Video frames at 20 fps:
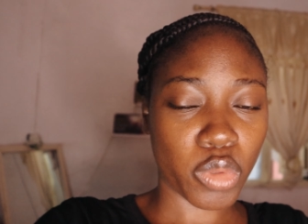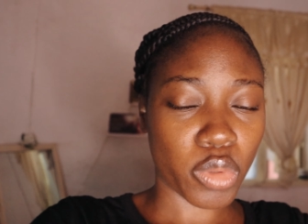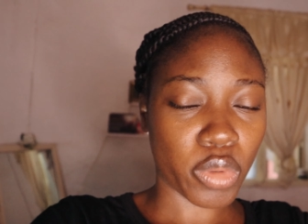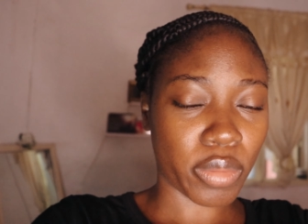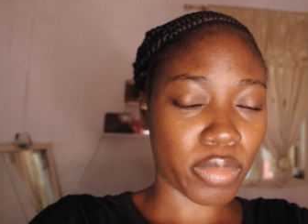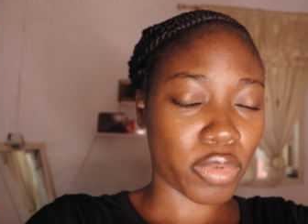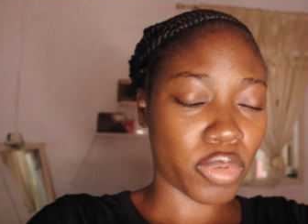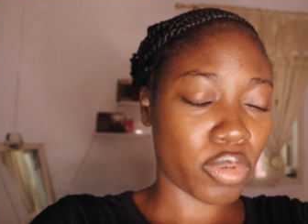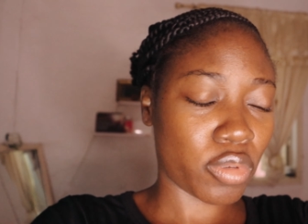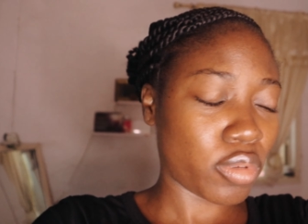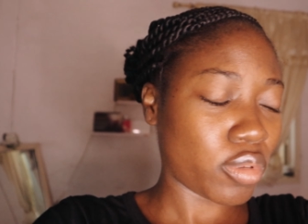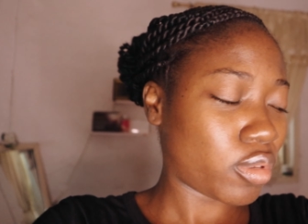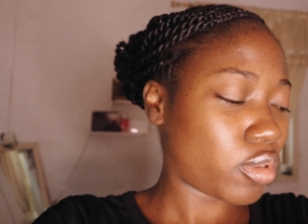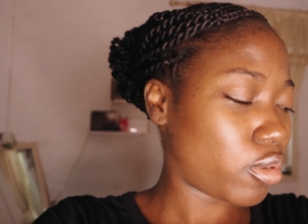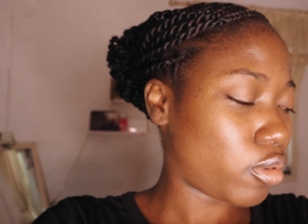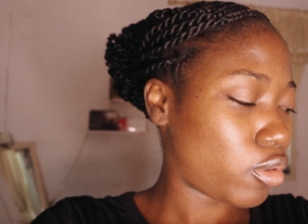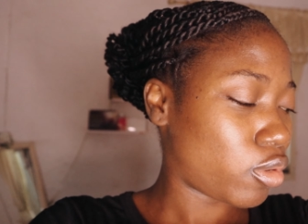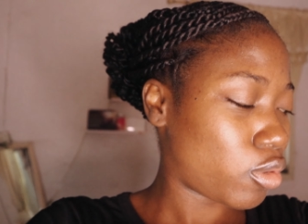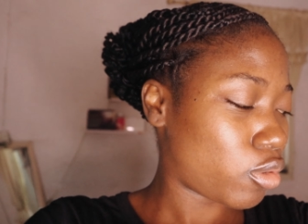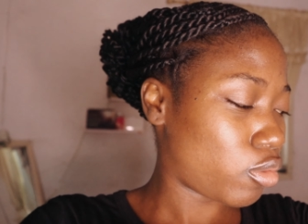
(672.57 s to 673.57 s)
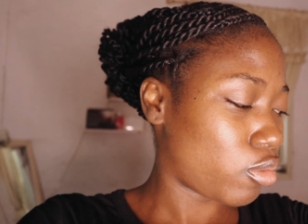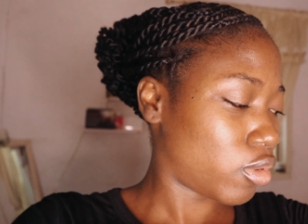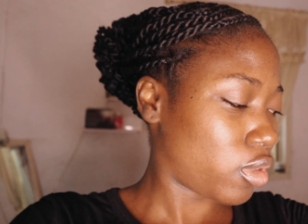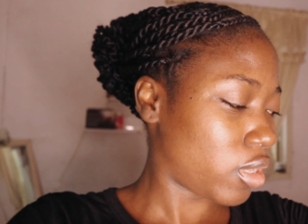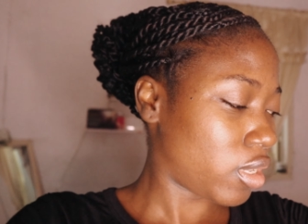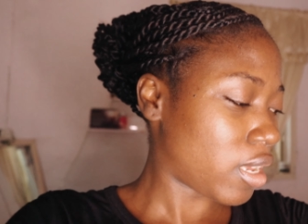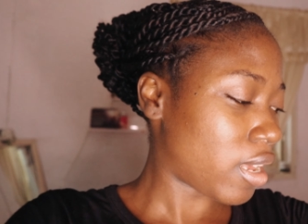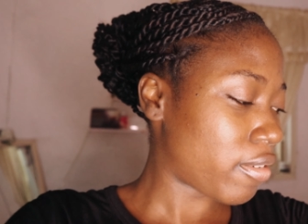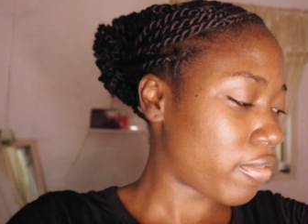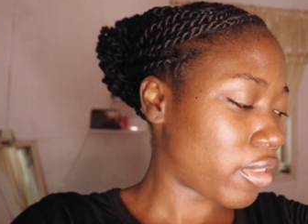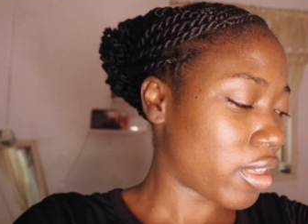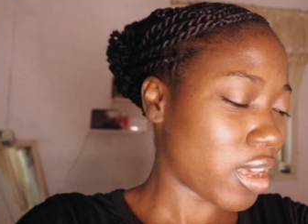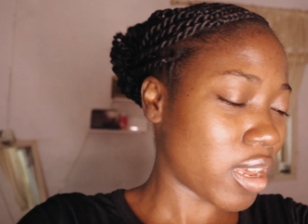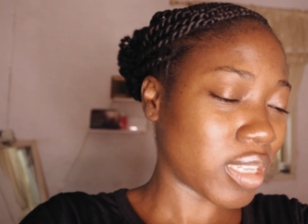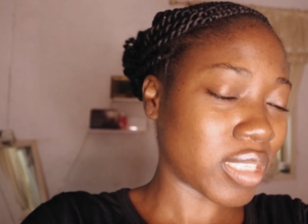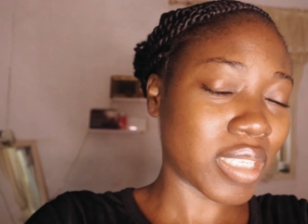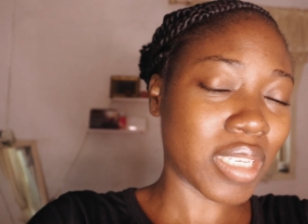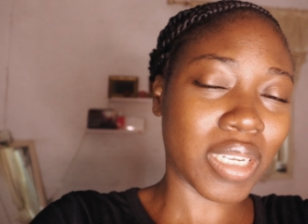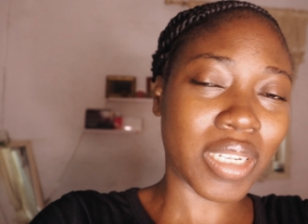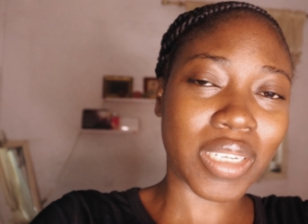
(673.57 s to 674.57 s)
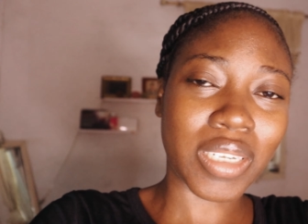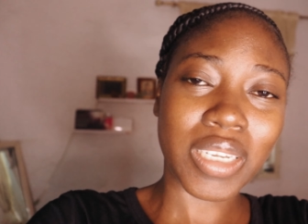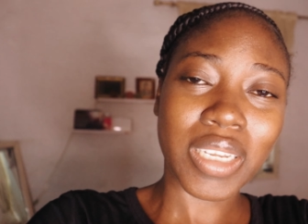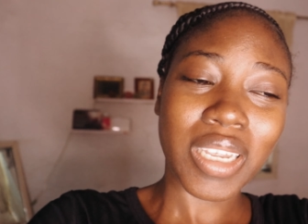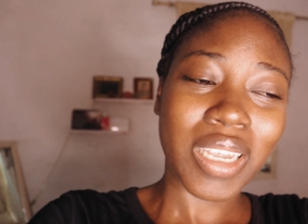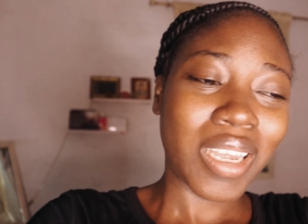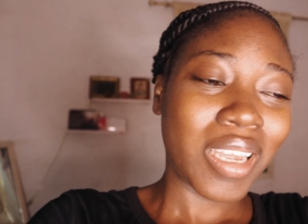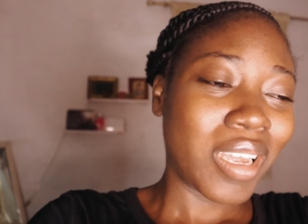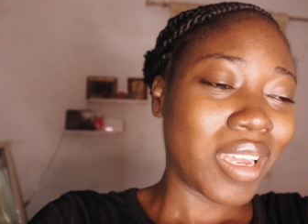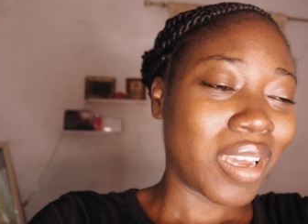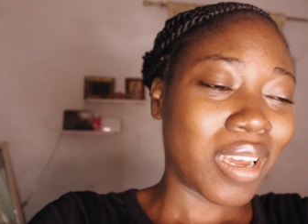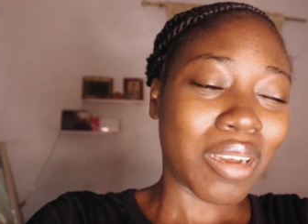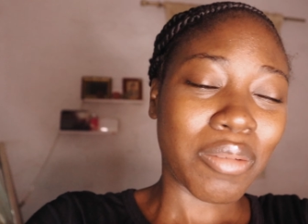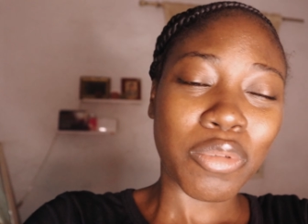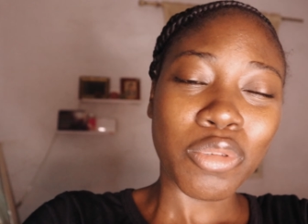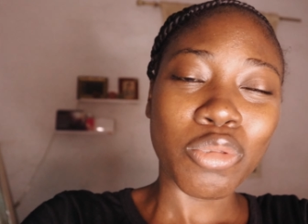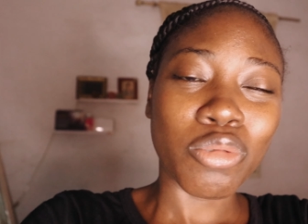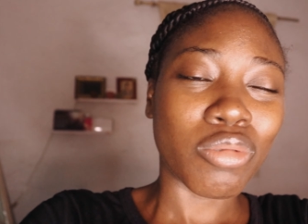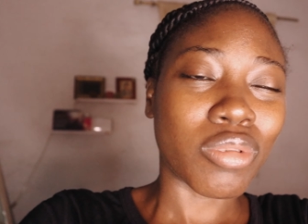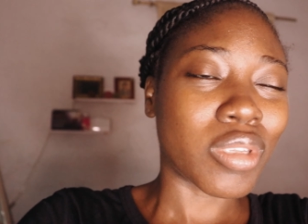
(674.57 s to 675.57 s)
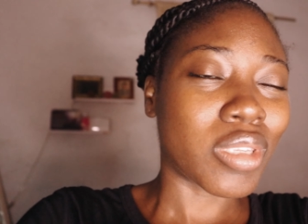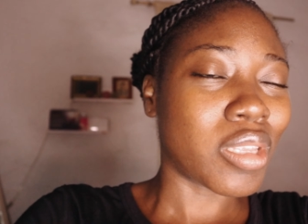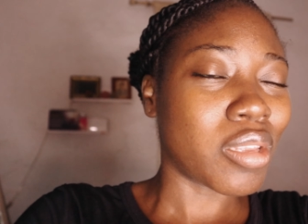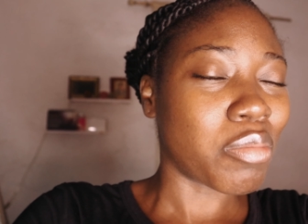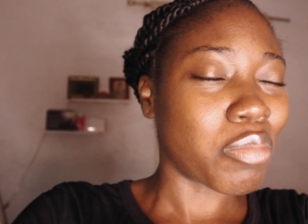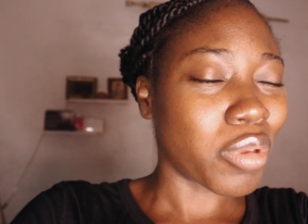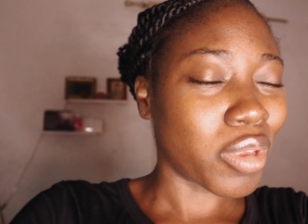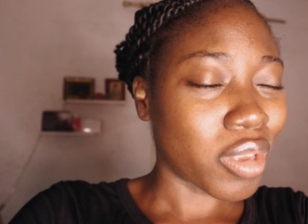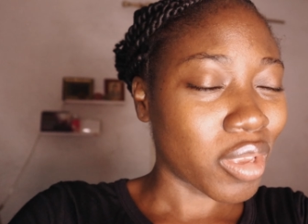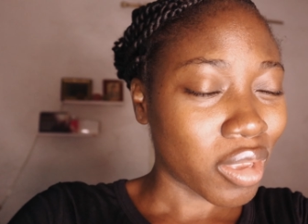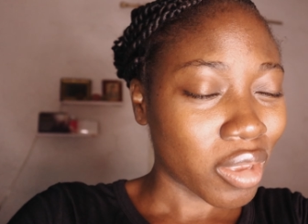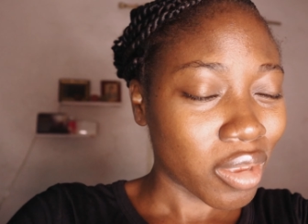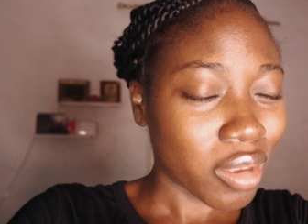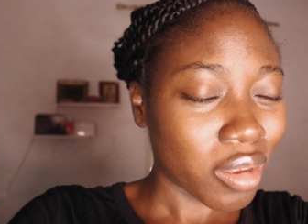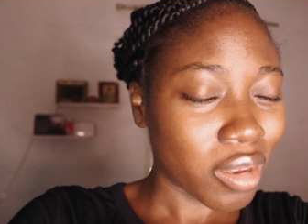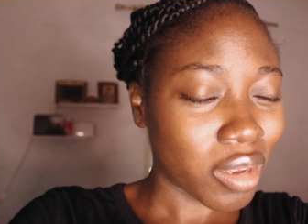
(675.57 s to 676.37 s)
So I'm just going to have that and I'm going to sleep, eh?